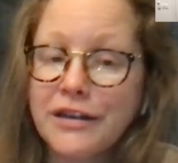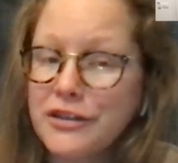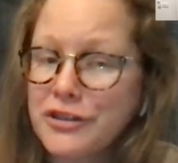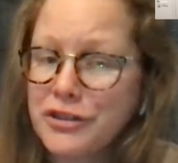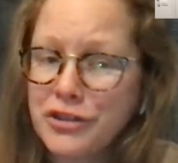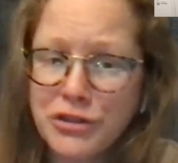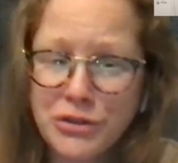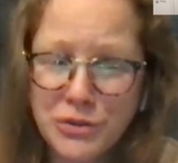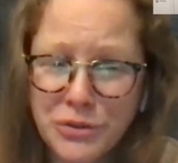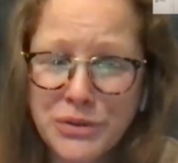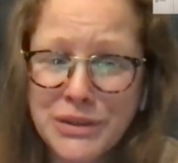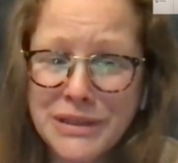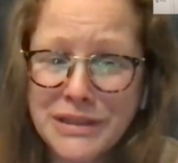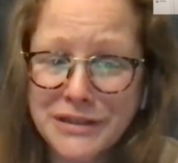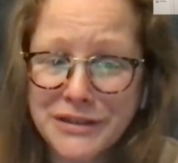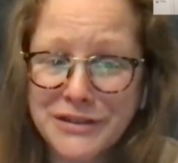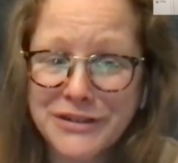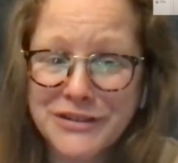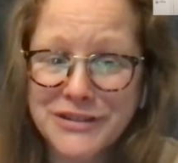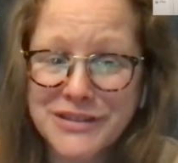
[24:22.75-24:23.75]
2
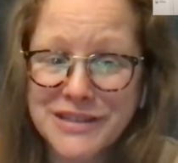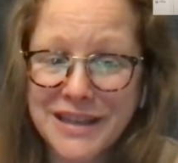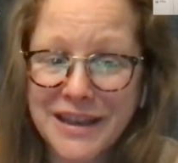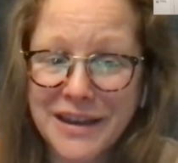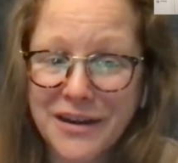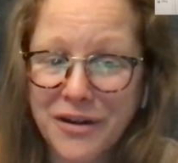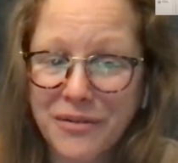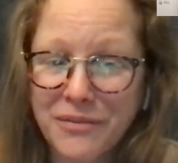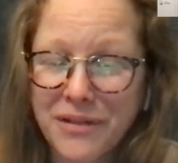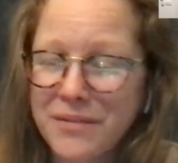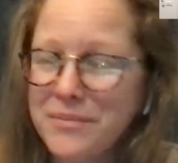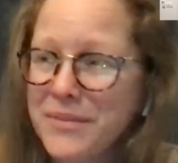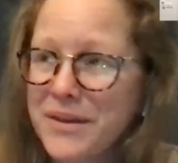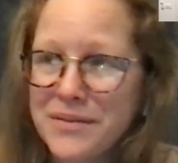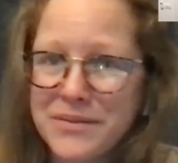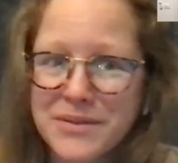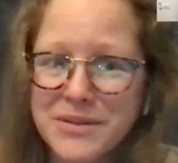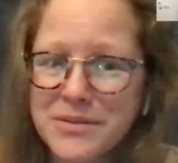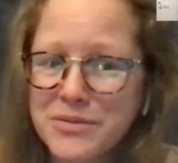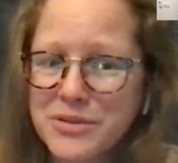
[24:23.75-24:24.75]
years later, and
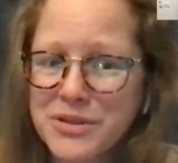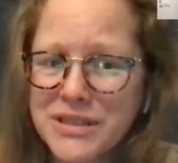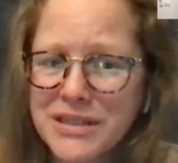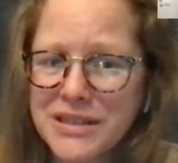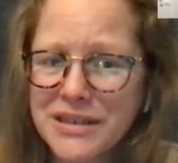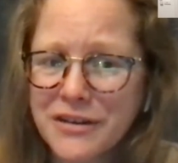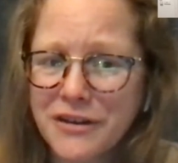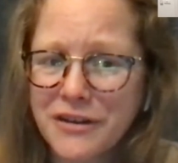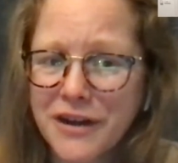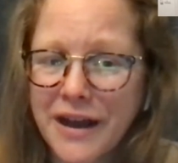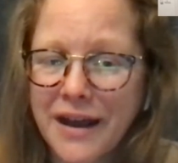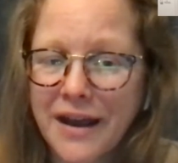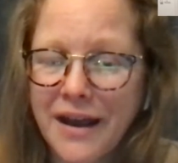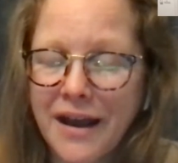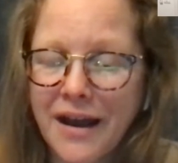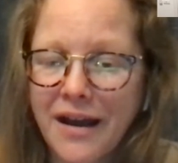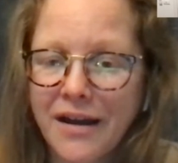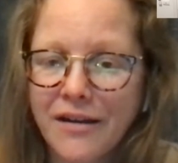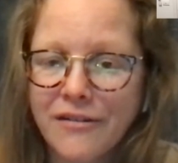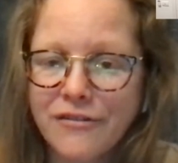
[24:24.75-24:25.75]
maybe it was a year and a
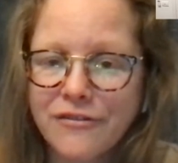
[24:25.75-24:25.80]
half.